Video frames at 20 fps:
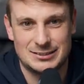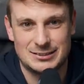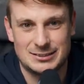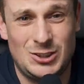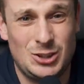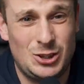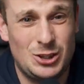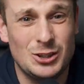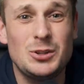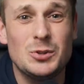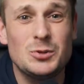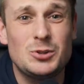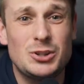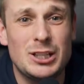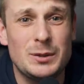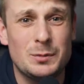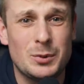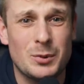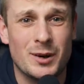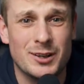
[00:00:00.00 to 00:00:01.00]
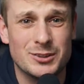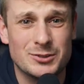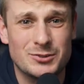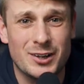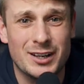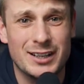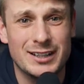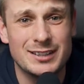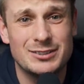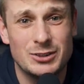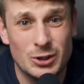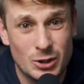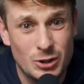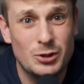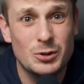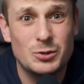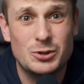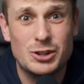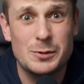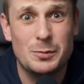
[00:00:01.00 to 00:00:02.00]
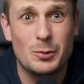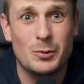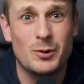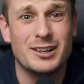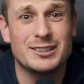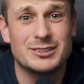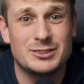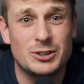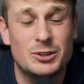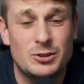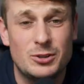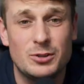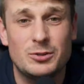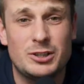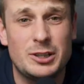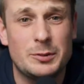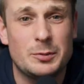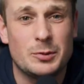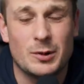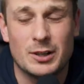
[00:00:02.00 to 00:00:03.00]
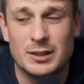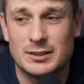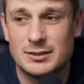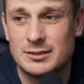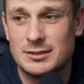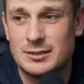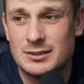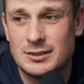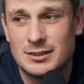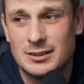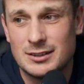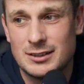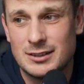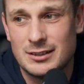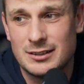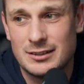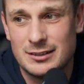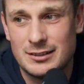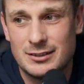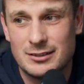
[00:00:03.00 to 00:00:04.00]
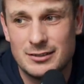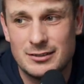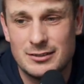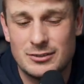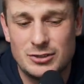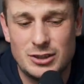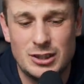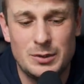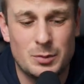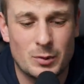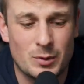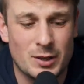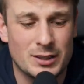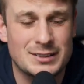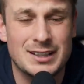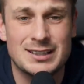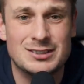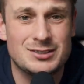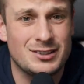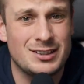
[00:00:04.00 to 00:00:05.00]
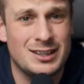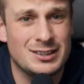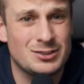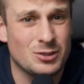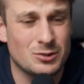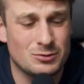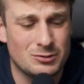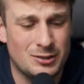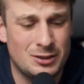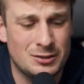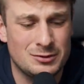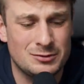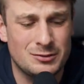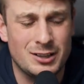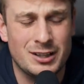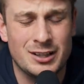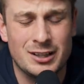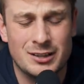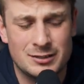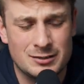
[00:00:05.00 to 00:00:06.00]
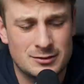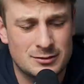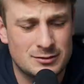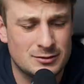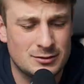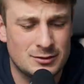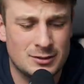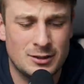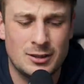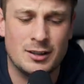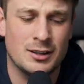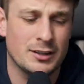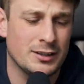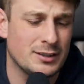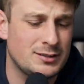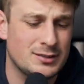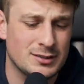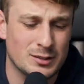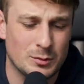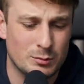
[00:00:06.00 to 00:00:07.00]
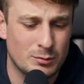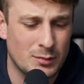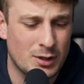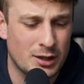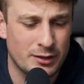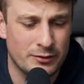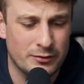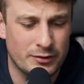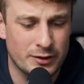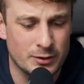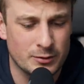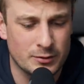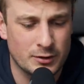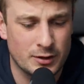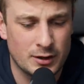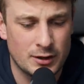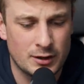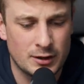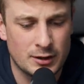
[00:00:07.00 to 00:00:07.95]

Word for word: You could do cheaper ones, right? You can do cheaper ones. You can do cheaper ones. Cheaper ones. That's that's not wrong, right? Oh, this is a minefield.